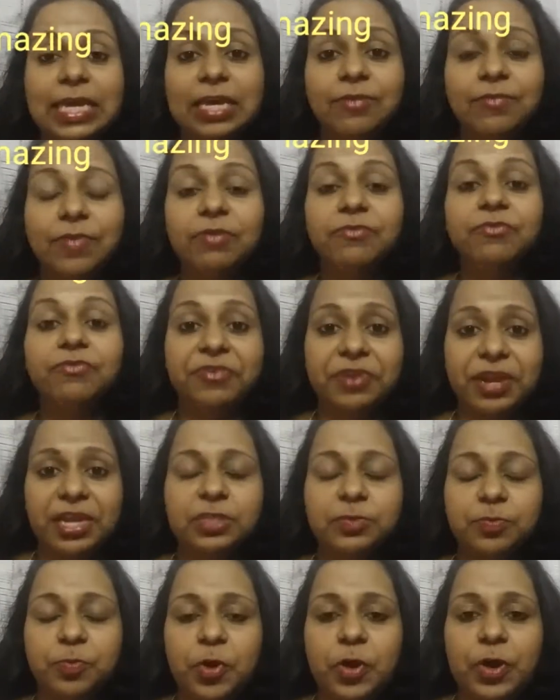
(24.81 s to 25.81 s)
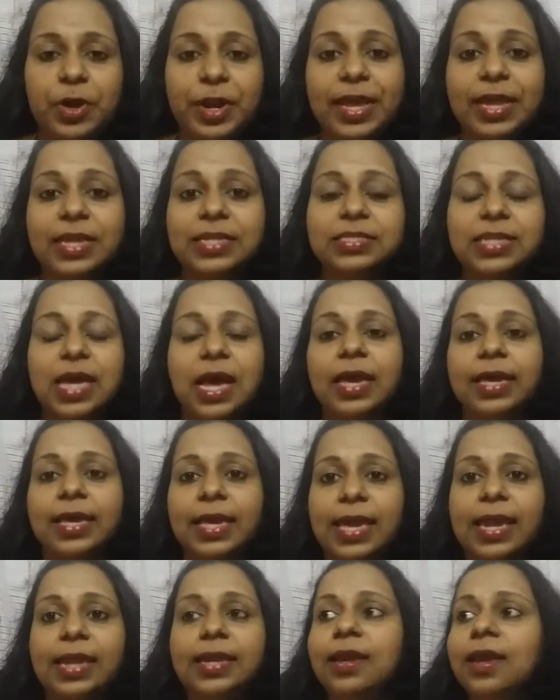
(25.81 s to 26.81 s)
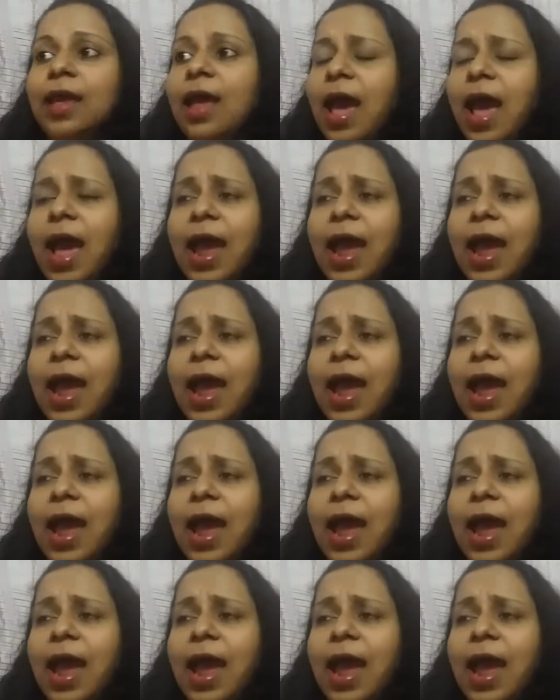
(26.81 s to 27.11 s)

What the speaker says: even fresh products I get.